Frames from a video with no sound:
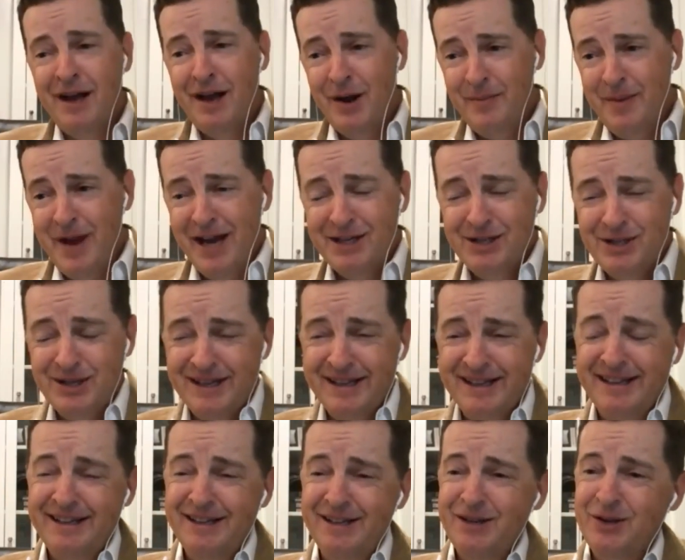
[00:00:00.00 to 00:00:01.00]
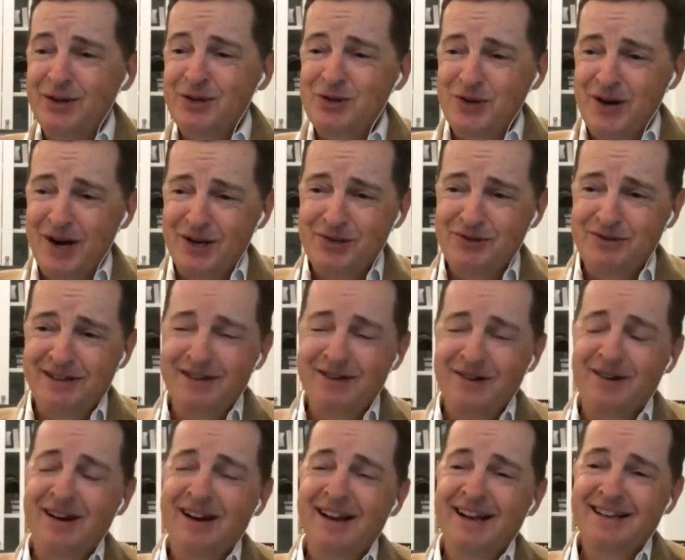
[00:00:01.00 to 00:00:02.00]
actually contractually
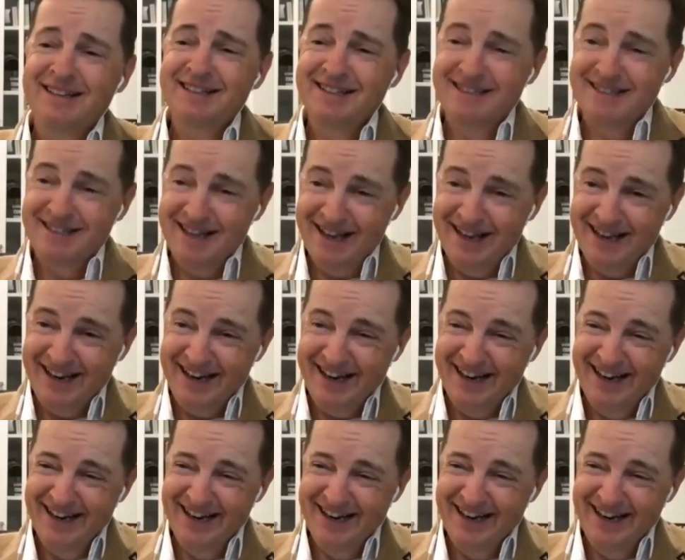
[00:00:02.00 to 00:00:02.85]
not allowed to say.